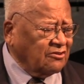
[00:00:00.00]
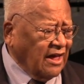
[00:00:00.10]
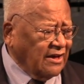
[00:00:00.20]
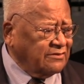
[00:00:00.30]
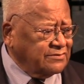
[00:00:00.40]

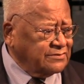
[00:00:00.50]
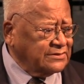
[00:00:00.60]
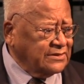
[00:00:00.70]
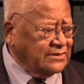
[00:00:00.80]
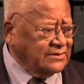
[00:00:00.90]
life
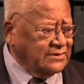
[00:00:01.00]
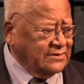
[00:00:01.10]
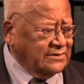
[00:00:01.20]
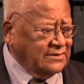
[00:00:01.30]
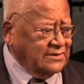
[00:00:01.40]

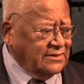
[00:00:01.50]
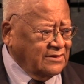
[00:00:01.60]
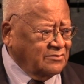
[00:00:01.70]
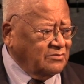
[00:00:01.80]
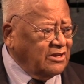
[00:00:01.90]

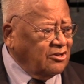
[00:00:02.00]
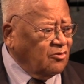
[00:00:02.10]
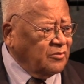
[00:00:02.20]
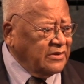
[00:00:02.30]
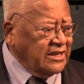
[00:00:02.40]
in being
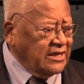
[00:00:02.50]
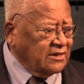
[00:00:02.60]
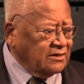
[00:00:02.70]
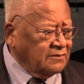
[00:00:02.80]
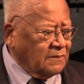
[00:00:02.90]
obedient.